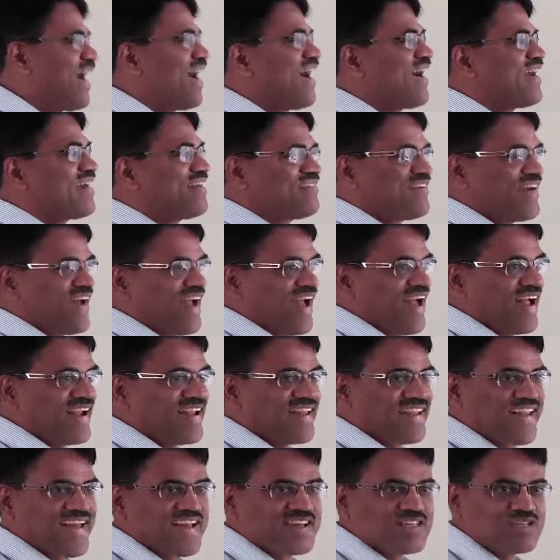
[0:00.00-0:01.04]
If I had
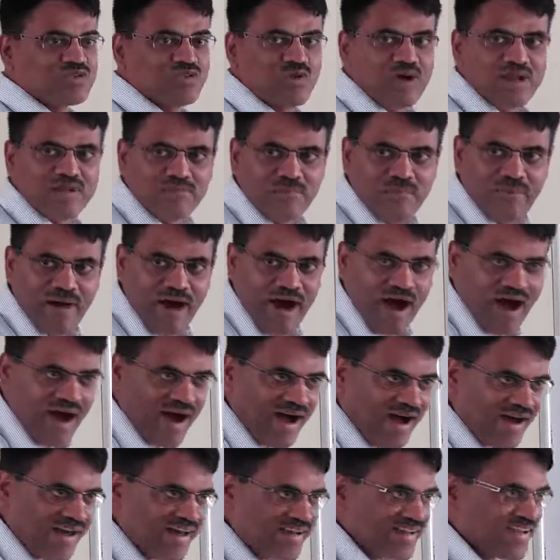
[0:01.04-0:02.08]
an x1
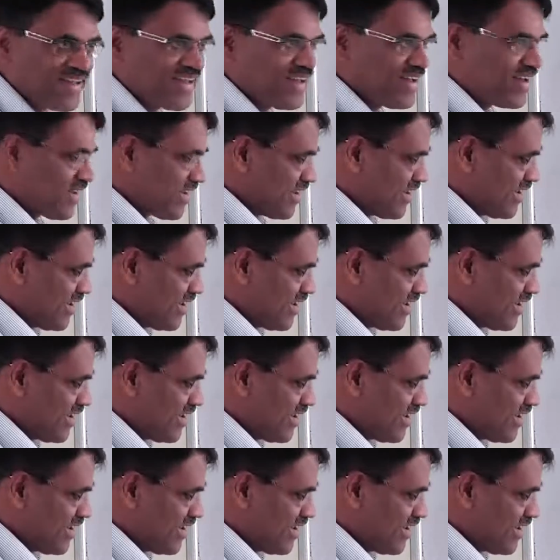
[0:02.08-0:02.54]
bar here,